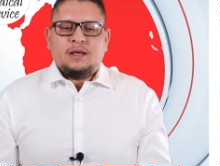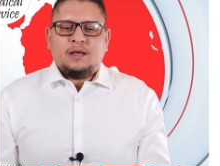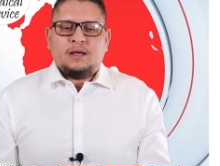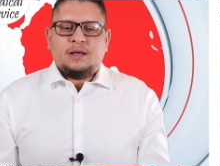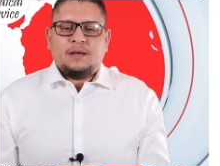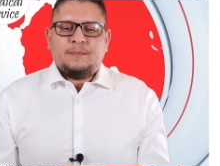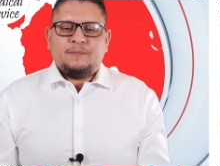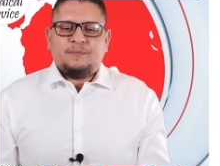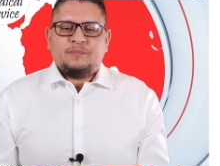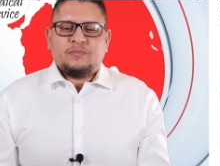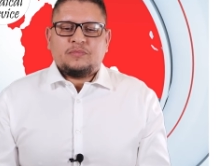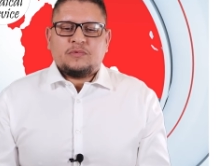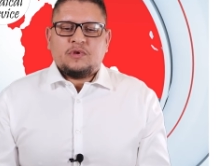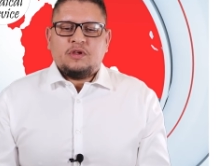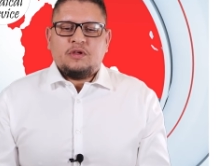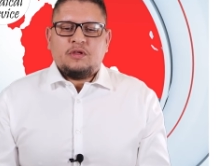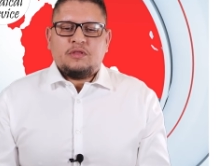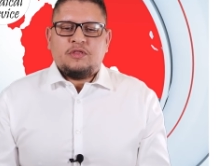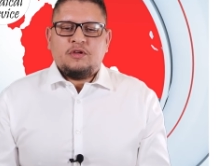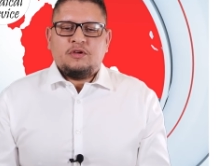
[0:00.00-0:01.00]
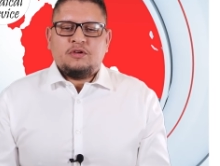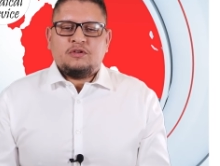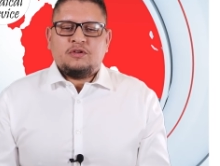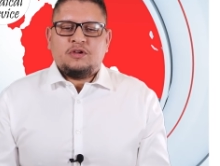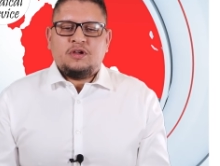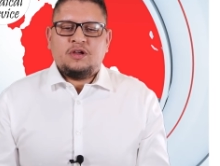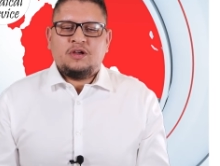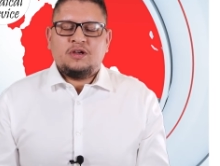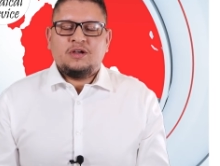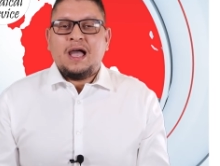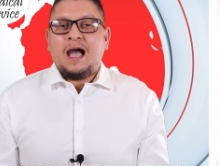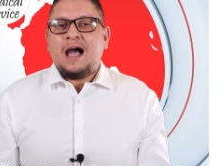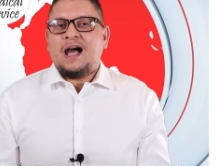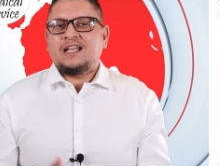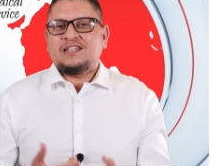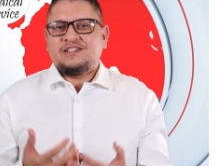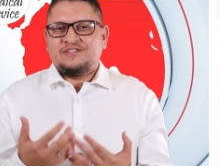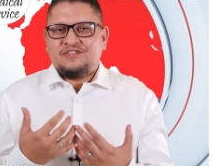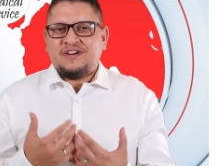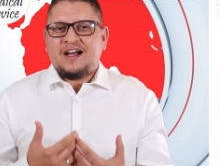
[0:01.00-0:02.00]
Um, the
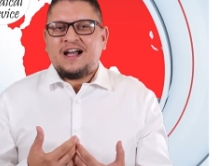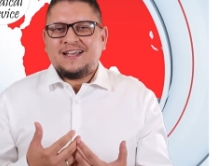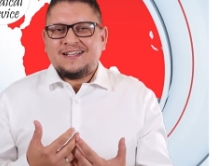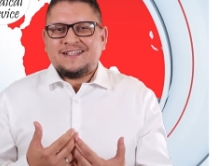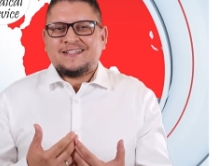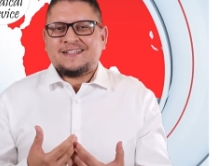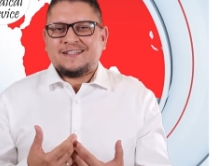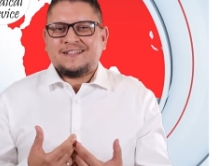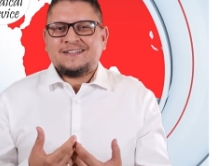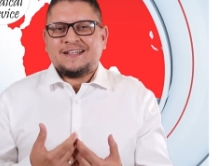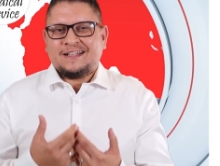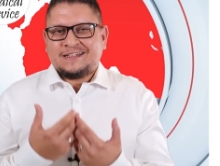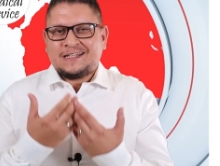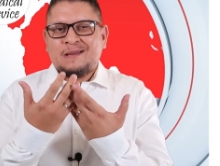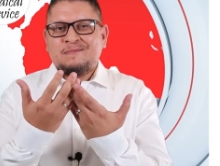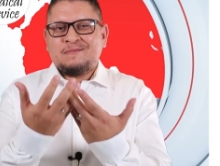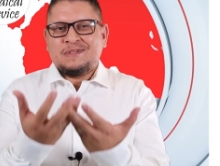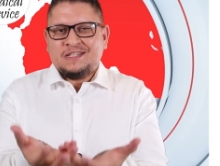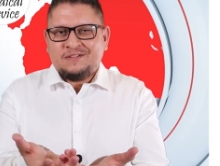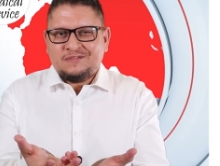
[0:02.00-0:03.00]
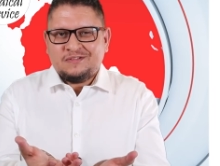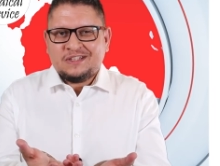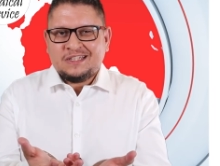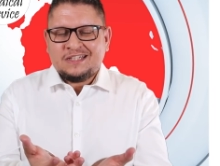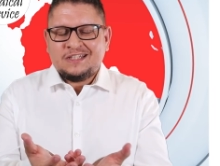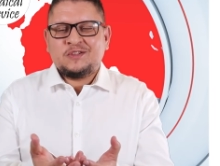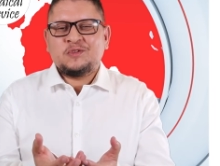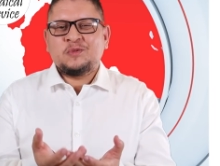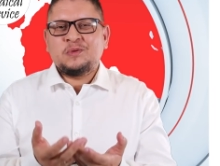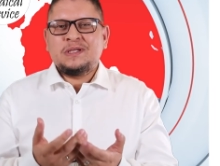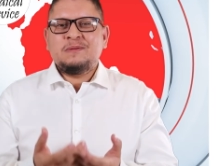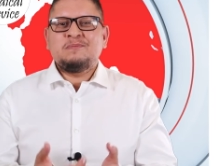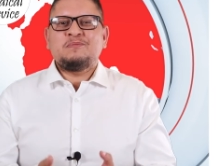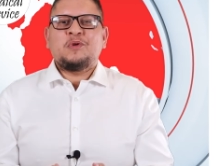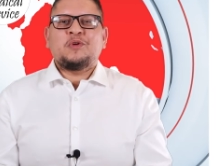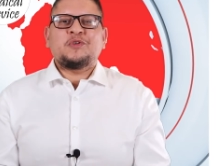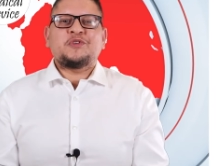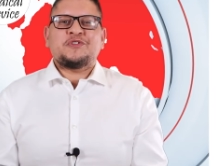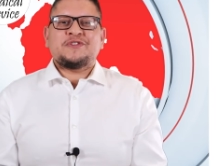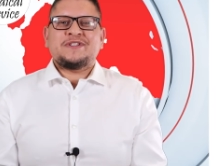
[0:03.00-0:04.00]
advice that I'm giving to
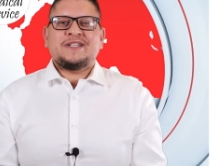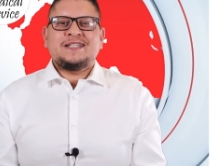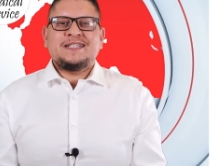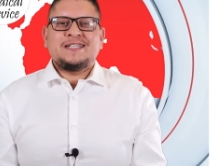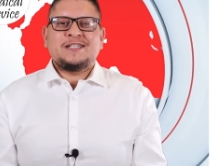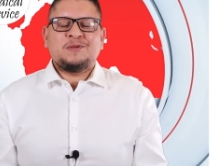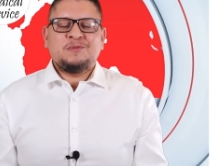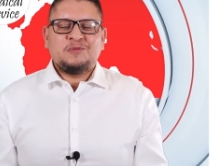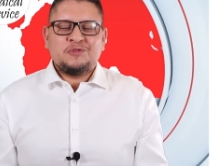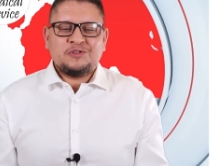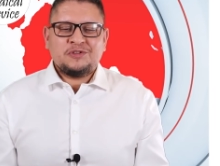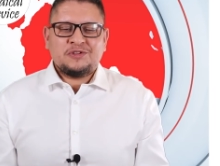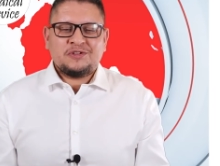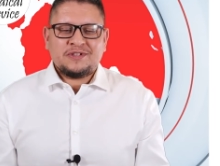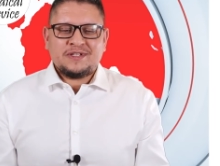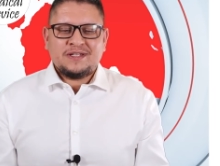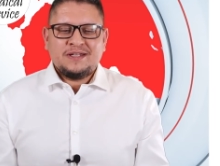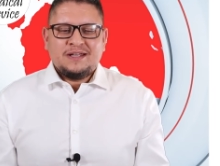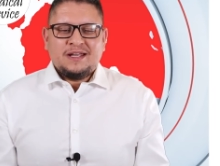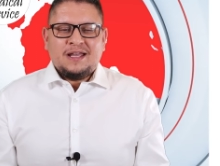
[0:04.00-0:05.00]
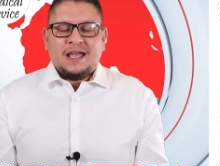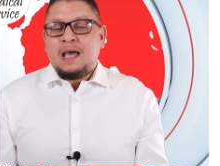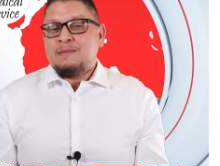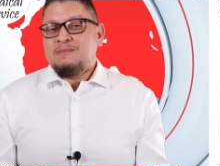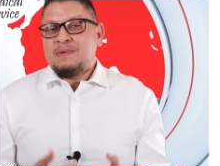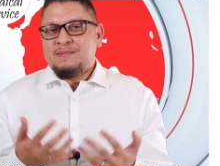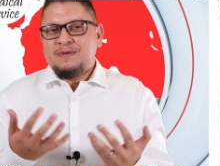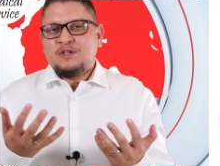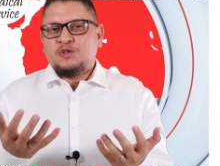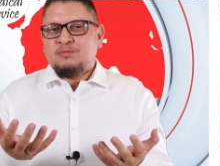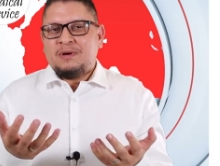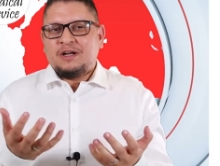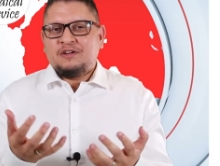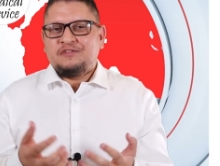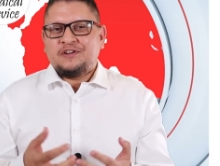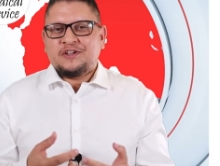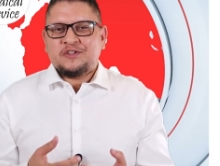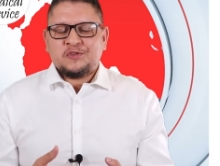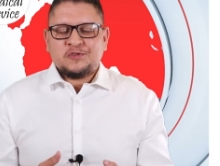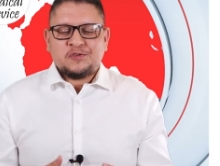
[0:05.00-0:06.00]
importers and distributors, and maybe to
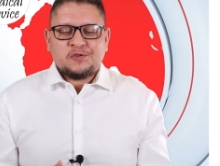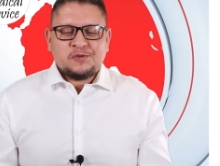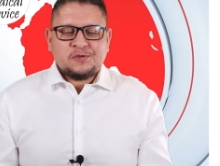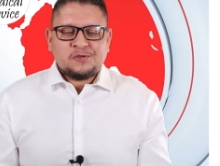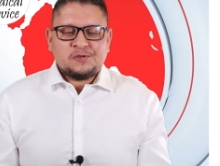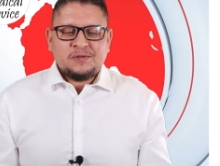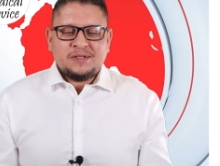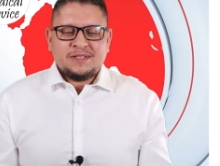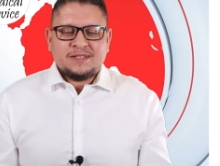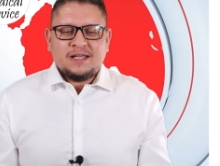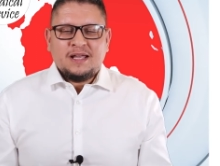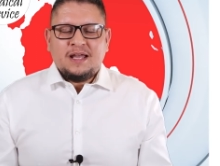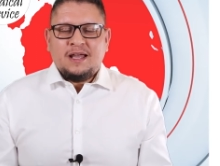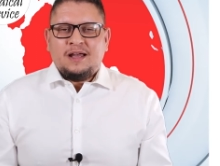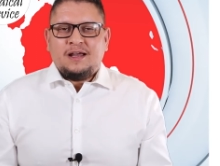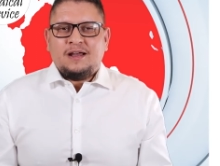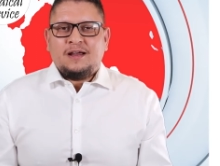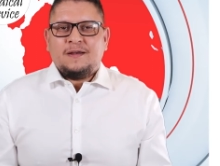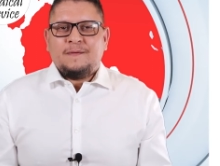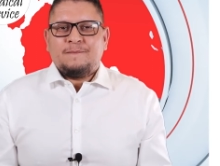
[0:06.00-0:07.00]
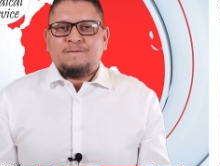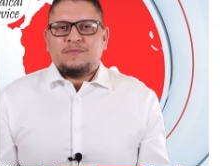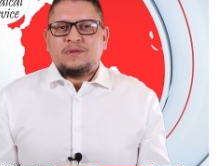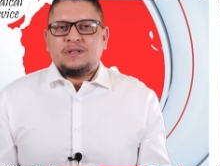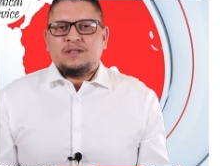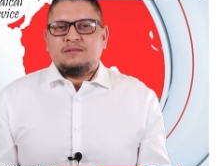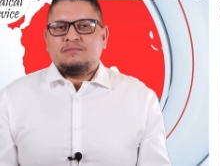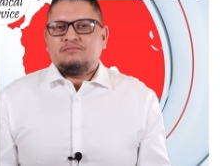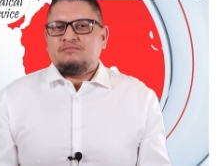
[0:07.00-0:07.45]
manufacturers also, is um,